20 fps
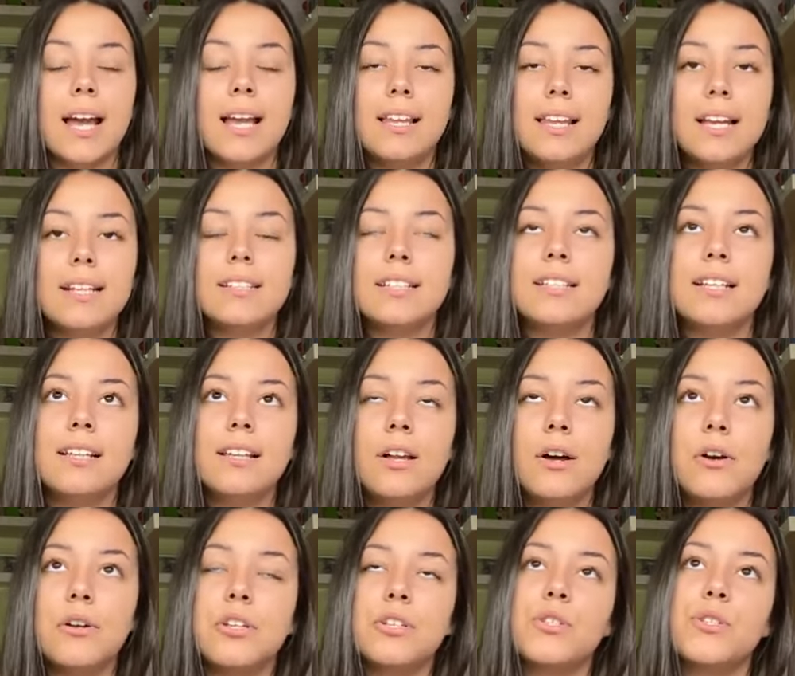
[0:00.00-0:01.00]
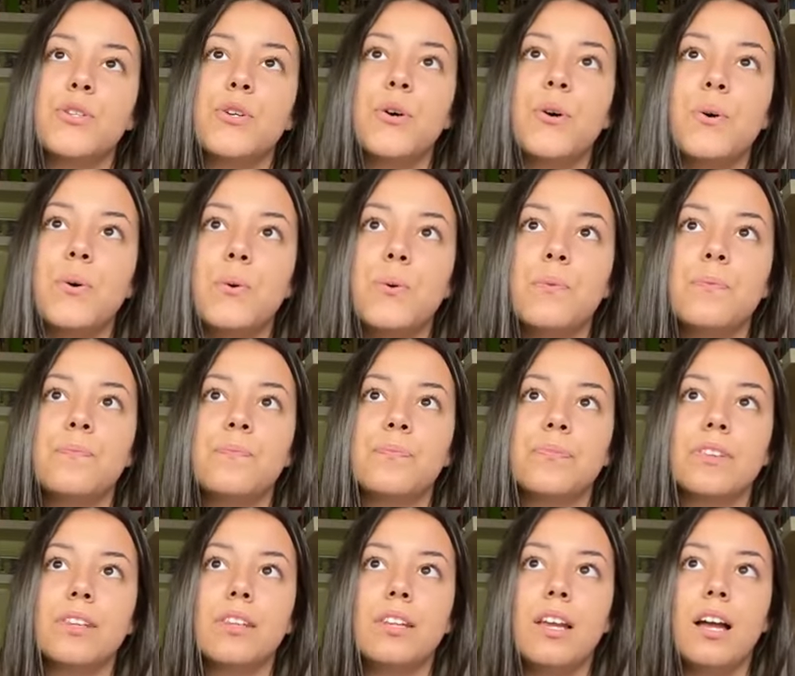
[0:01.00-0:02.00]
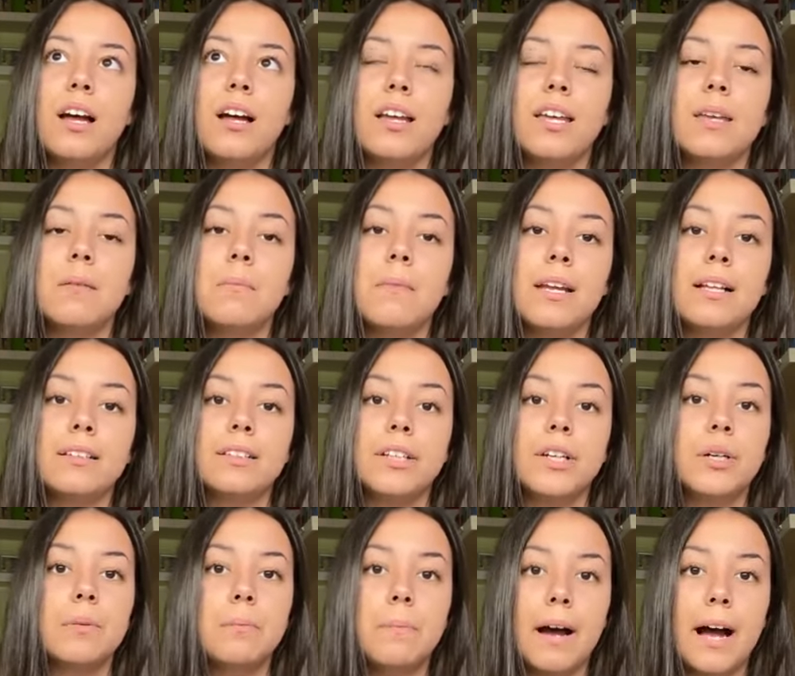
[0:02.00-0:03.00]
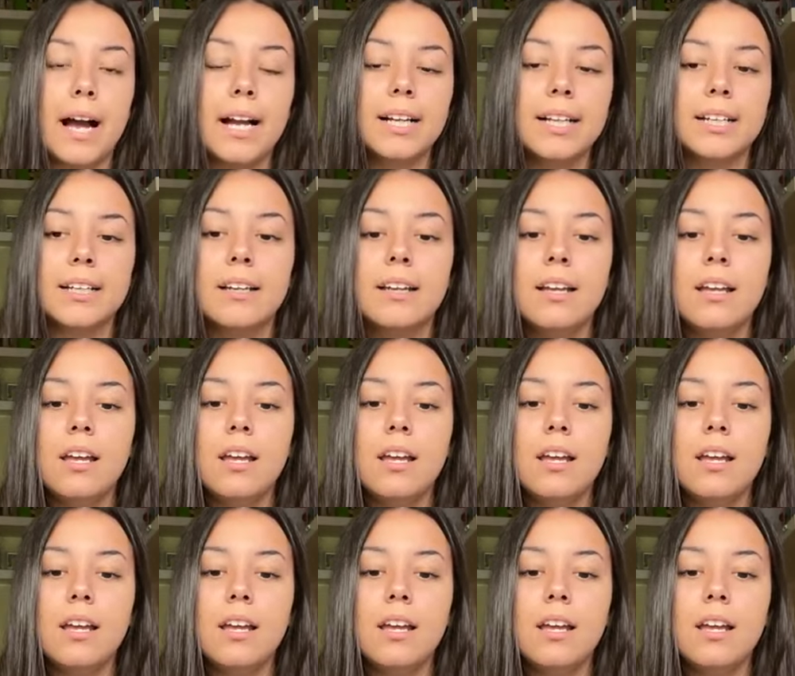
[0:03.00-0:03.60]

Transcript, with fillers: I liked it a lot. So I emailed her back